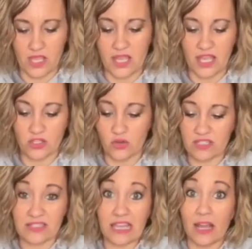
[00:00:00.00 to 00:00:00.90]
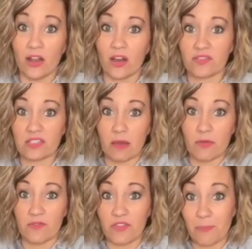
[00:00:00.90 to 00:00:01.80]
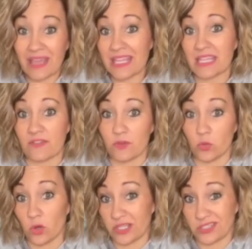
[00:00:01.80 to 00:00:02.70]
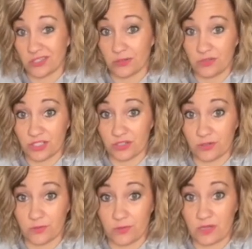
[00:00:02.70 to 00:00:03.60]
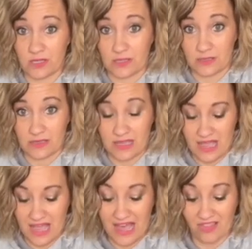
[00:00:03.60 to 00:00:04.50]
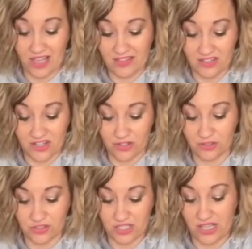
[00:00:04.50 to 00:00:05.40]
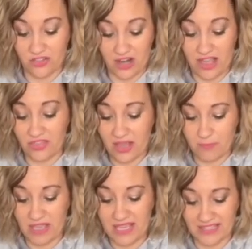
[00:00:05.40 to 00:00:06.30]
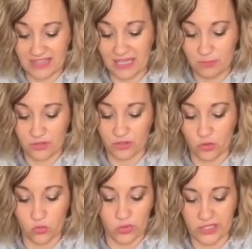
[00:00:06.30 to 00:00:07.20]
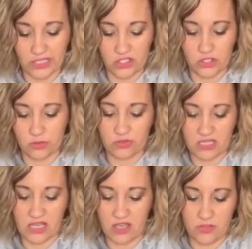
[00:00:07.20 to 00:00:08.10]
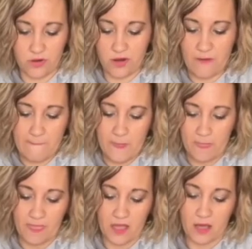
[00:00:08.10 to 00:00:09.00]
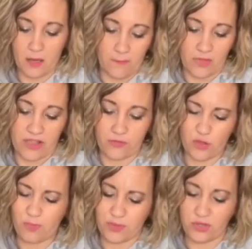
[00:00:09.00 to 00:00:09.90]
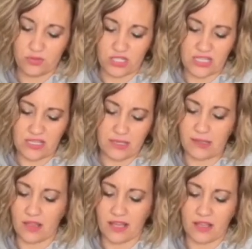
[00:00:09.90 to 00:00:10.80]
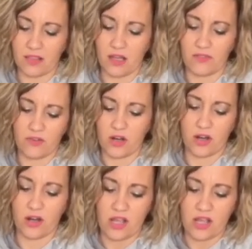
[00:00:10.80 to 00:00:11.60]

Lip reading: And you can sand off some of the pink if you want to, too. I like the colors together. I think pink and leopard look really cute together. Like for the boutique, like a lot of our